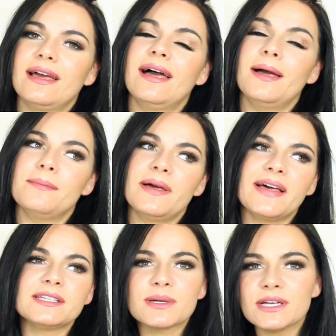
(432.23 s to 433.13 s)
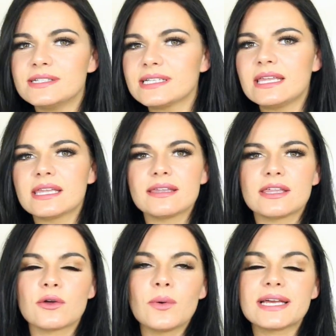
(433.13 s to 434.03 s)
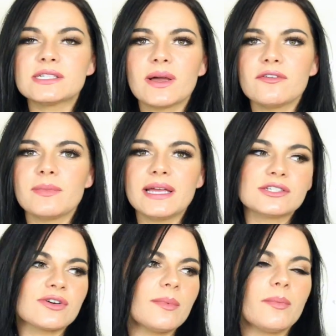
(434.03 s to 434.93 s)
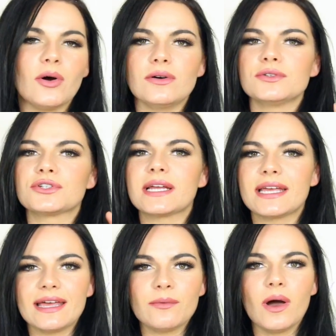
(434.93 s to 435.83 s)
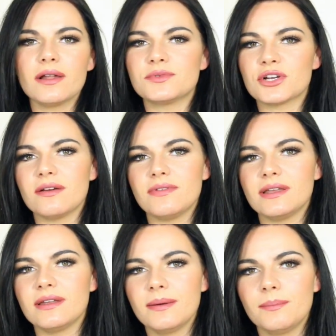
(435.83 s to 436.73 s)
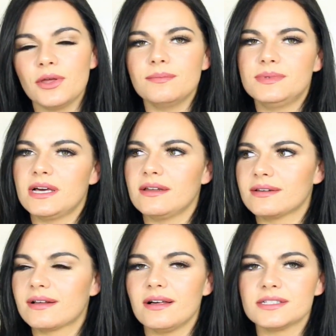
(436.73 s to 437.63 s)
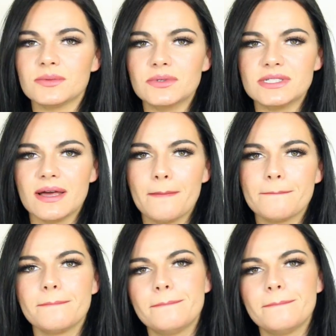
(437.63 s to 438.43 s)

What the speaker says: And that's because in the quickest way for me is grab a bottle, drink it while I'm driving, boom, done. Glass of water,